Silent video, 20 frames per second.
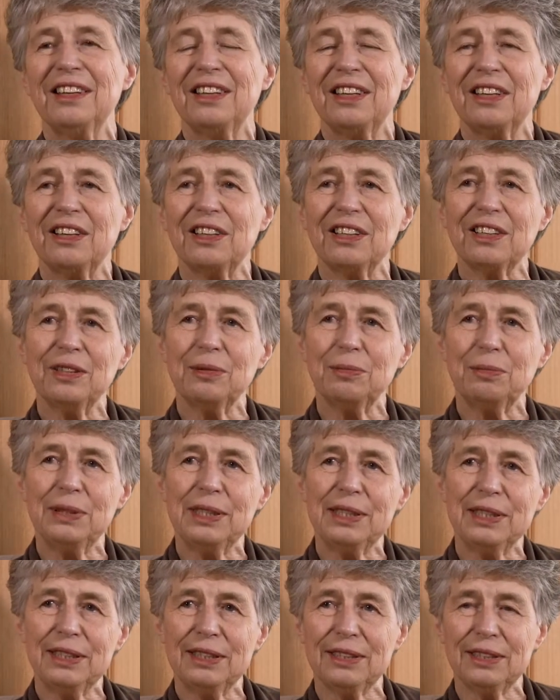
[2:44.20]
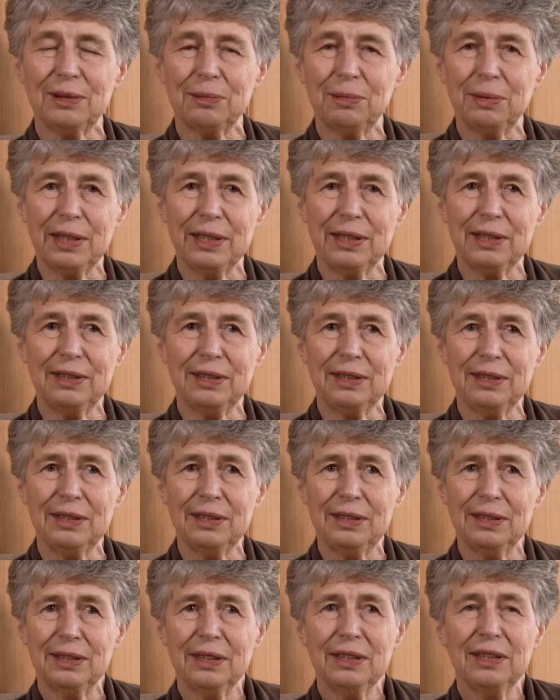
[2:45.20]
that I could participate
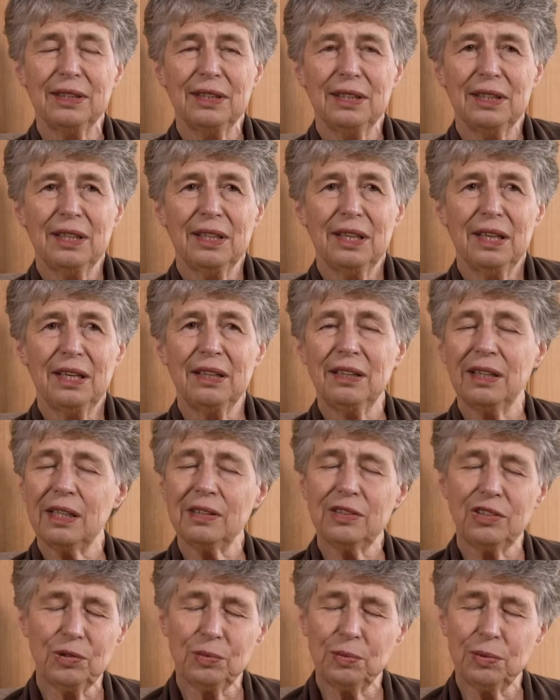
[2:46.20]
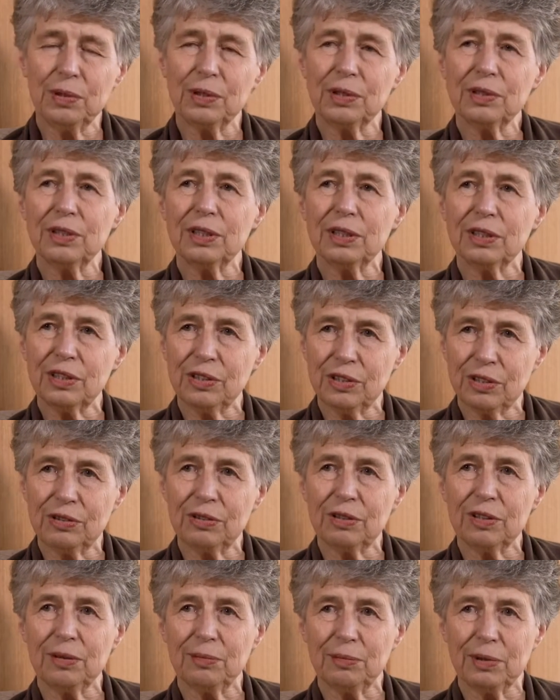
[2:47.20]
in. And that's worked
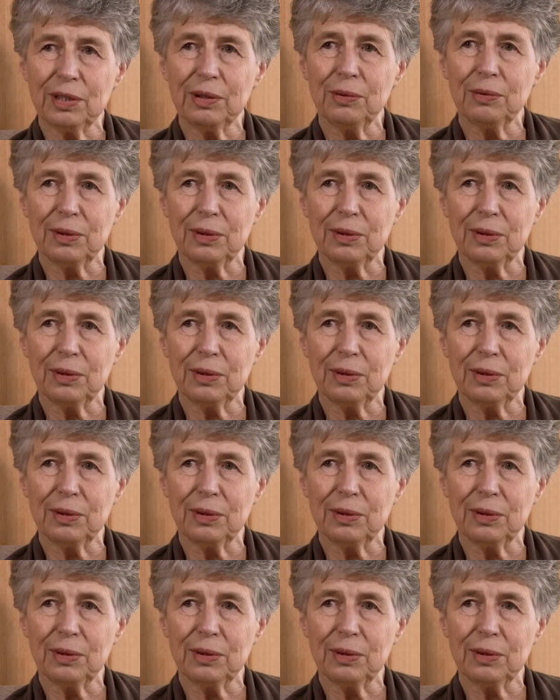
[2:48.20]
extremely